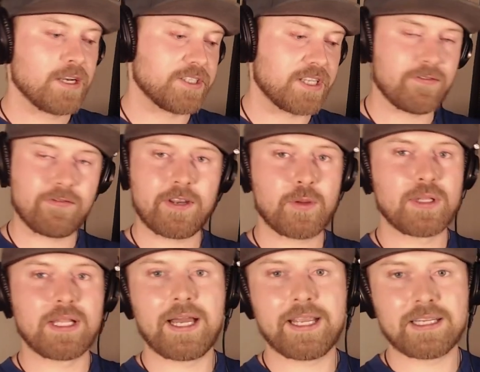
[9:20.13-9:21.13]
just give the video a
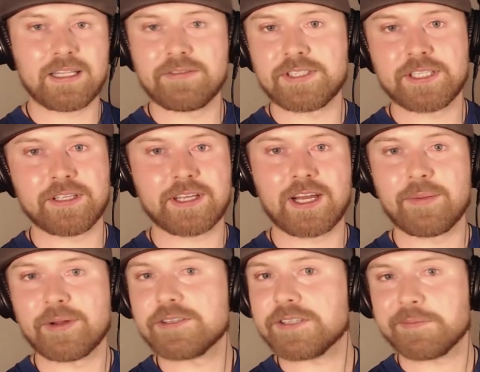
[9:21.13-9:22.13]
like and leave a silly
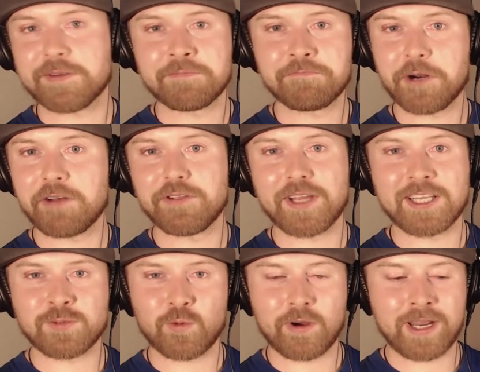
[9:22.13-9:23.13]
comment or something, whatever you
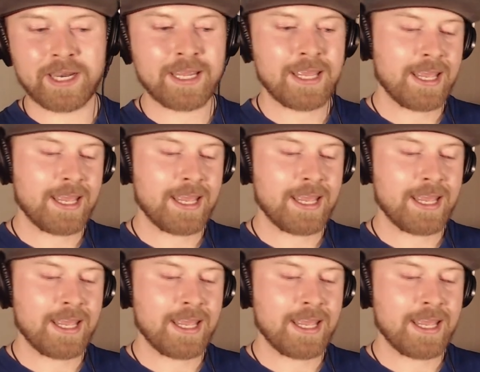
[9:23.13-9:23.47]
guys want.